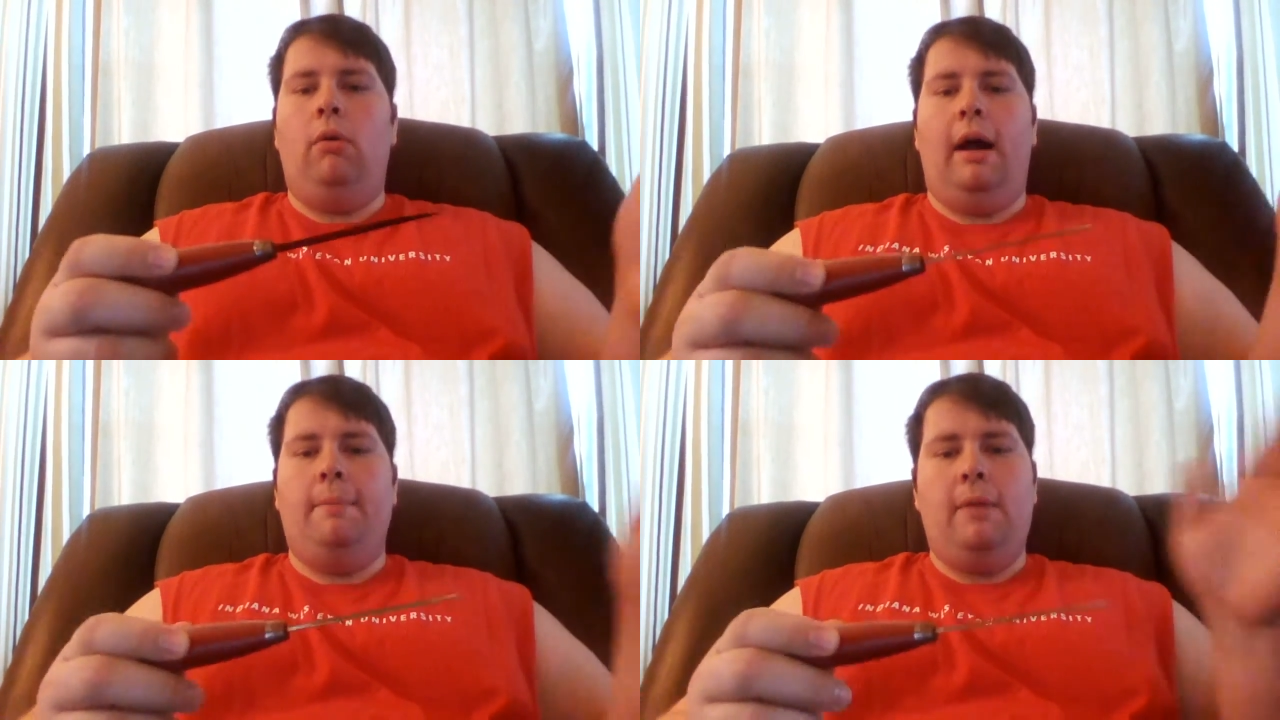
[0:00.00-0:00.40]

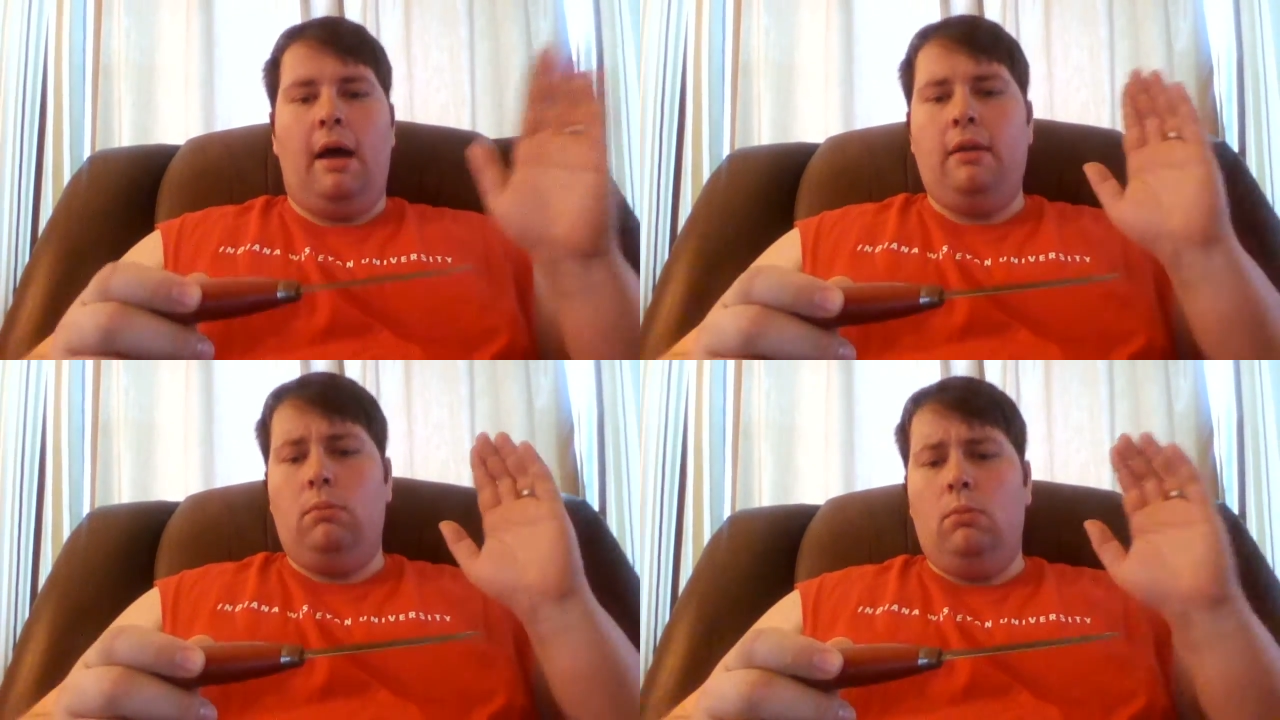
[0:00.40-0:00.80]
I
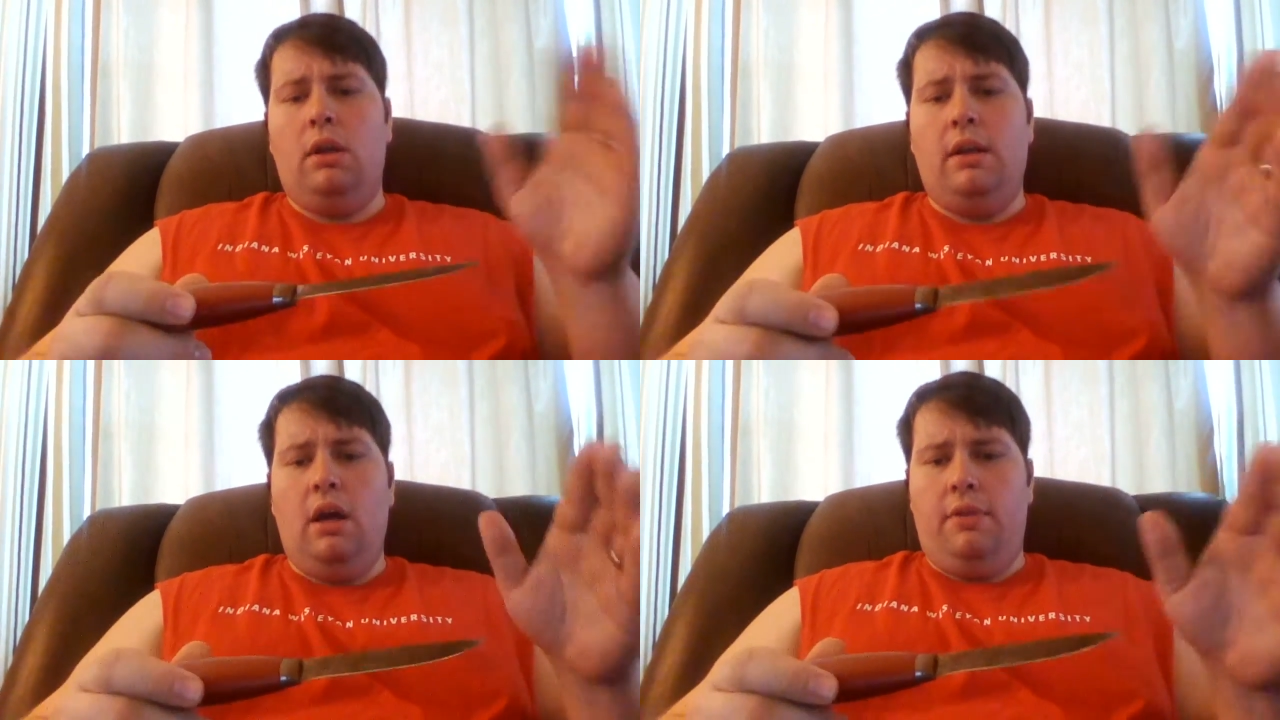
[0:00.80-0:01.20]
don't
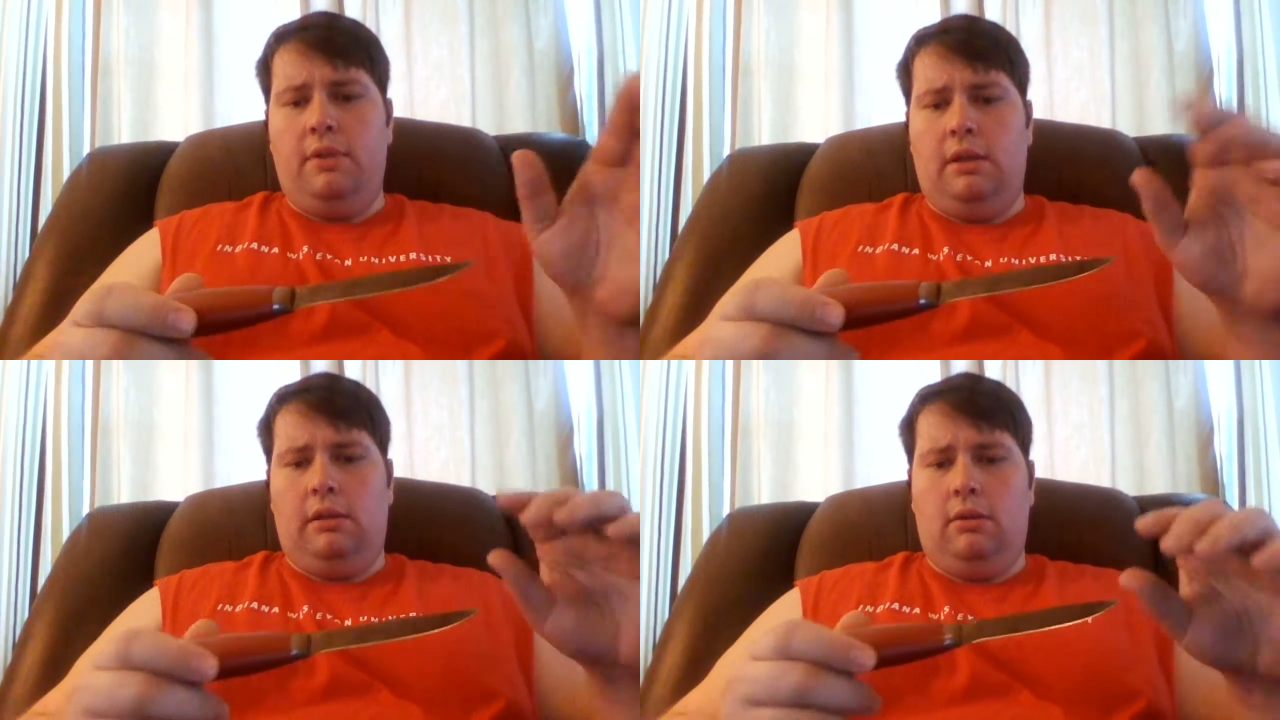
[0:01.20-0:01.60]
want
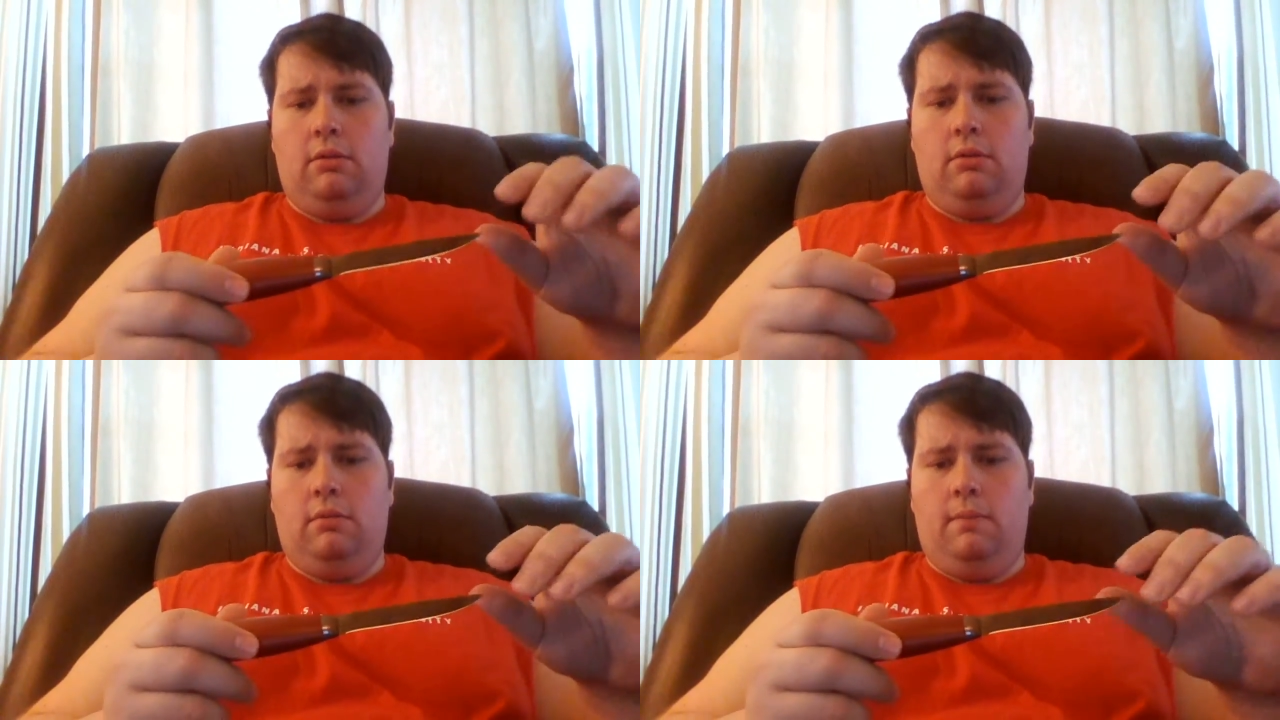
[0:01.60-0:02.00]
nothing,
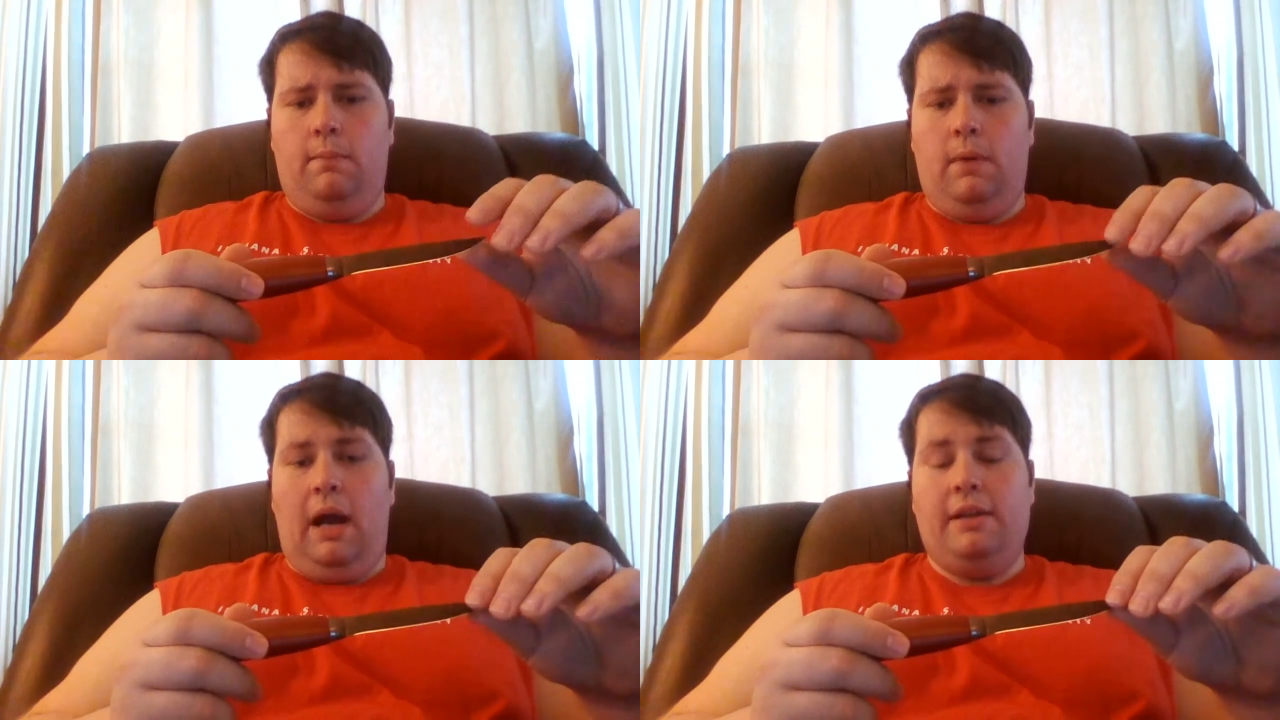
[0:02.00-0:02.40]

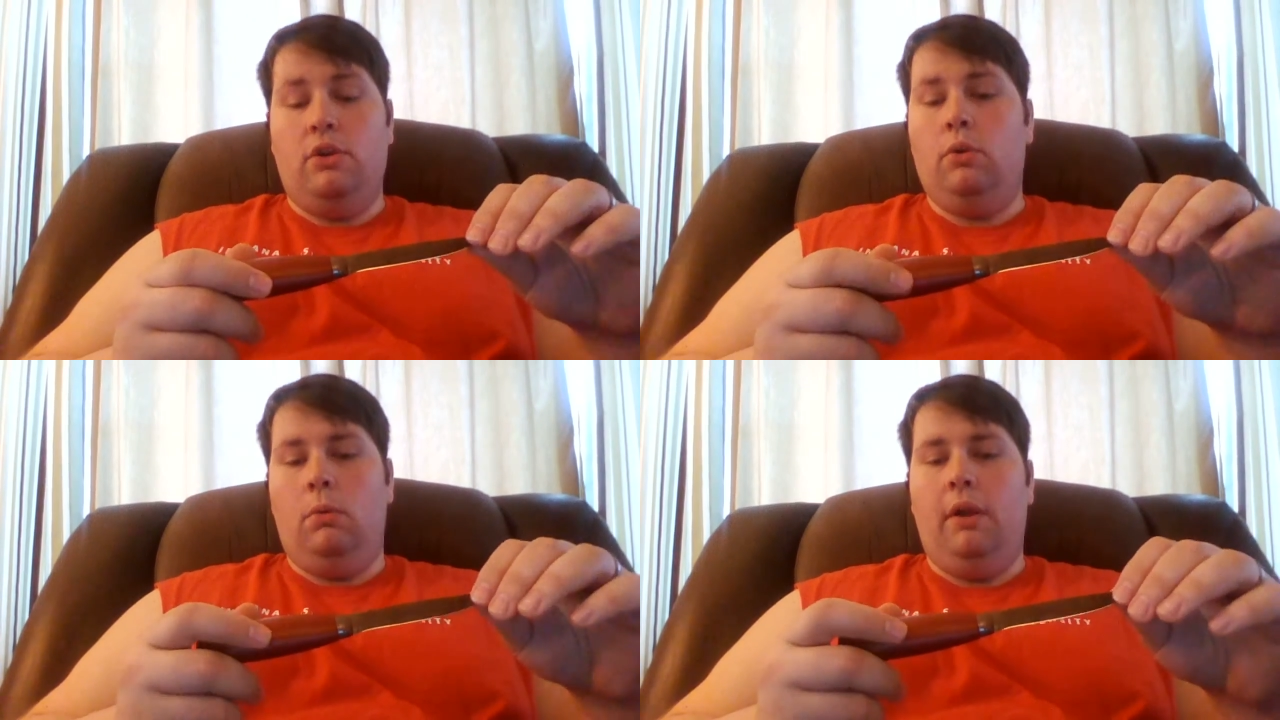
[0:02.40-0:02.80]
but I
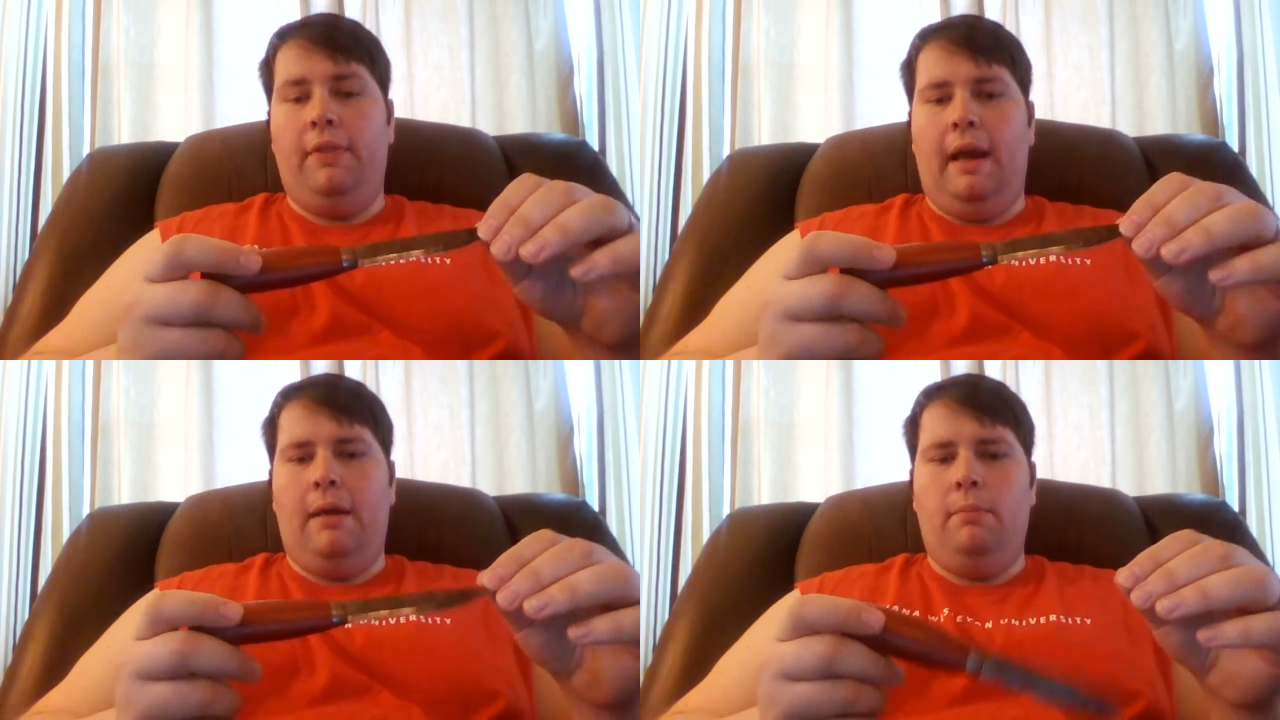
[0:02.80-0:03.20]
do want
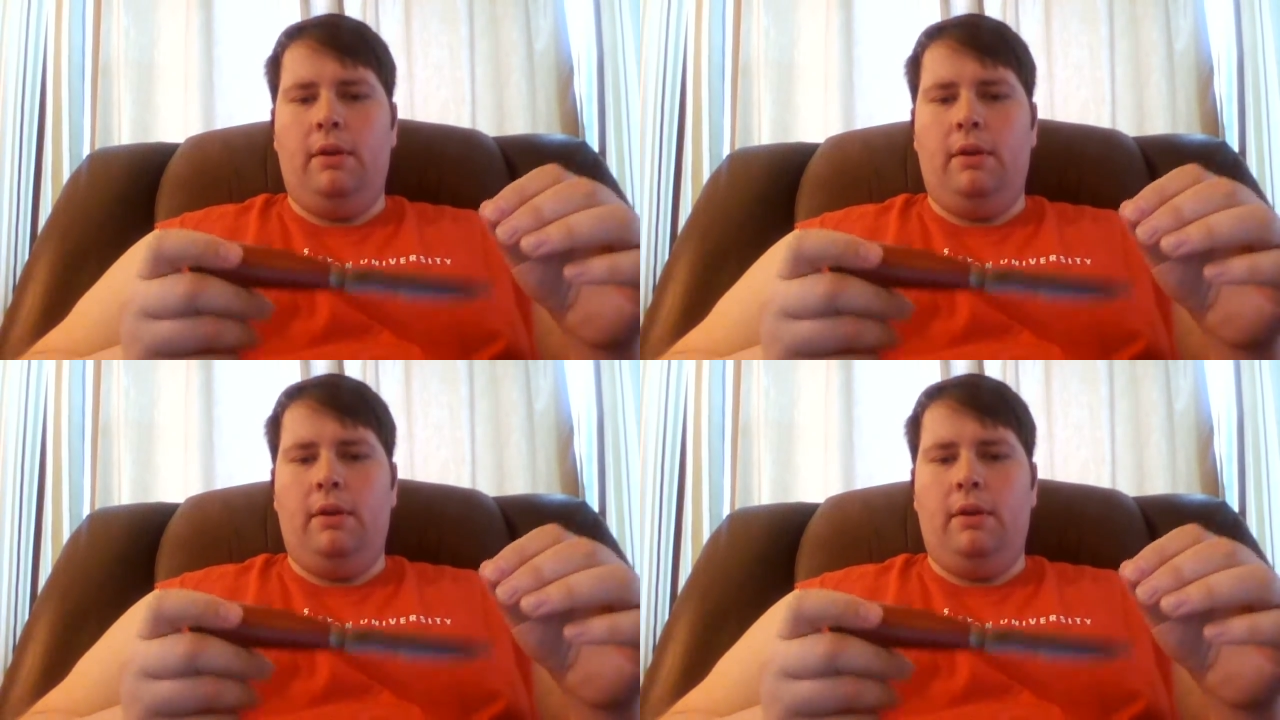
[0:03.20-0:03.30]
that.